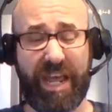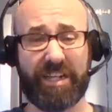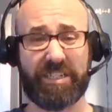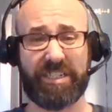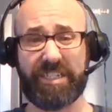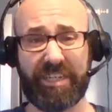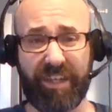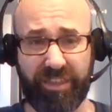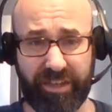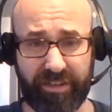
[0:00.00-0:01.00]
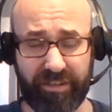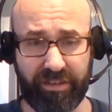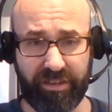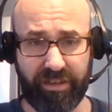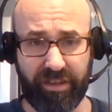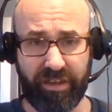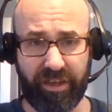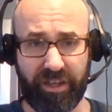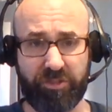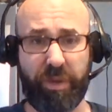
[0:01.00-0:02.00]
actually did nothing.
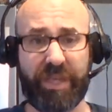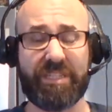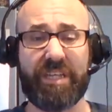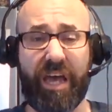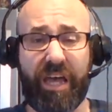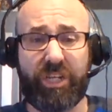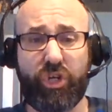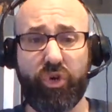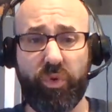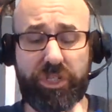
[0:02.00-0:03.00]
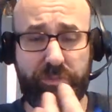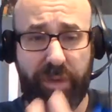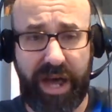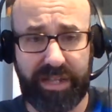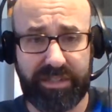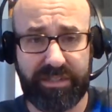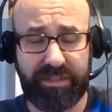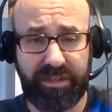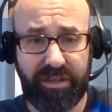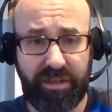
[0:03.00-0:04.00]
It's based on your response
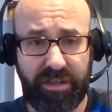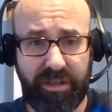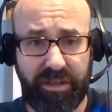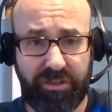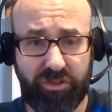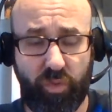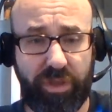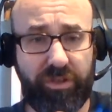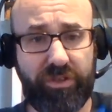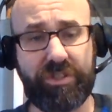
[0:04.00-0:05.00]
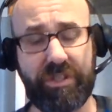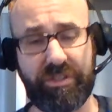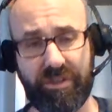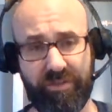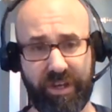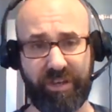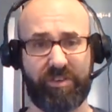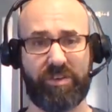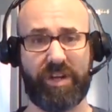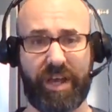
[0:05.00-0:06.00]
to whether your sins are
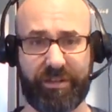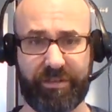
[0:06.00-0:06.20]
forgiven or not.